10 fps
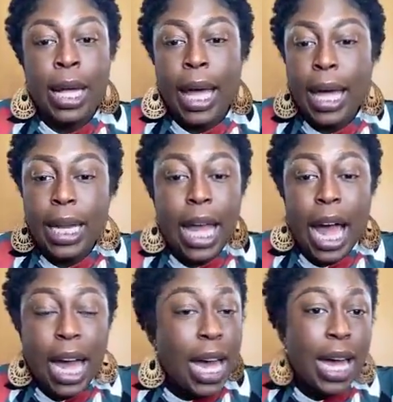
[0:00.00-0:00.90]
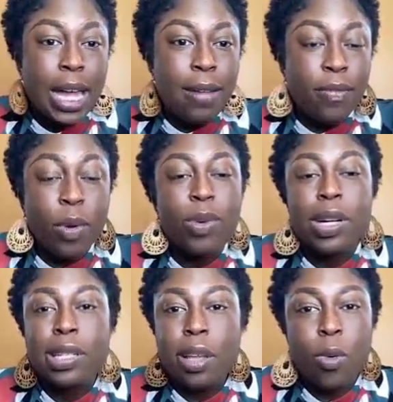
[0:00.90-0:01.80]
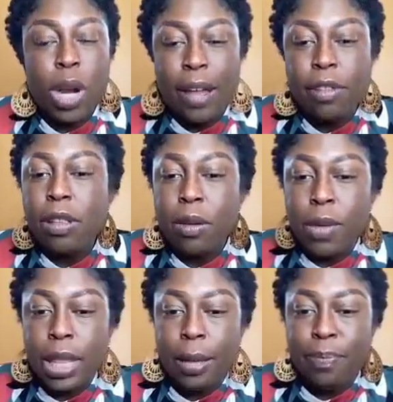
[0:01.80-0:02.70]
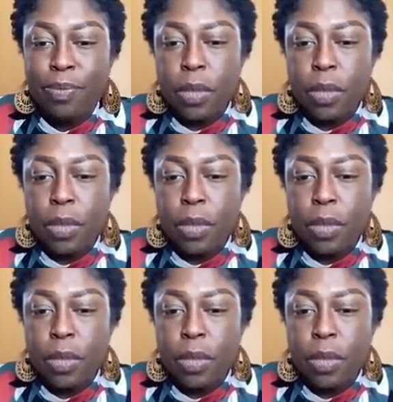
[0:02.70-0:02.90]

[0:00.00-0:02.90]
And I, for one, don't want to have to deal with it.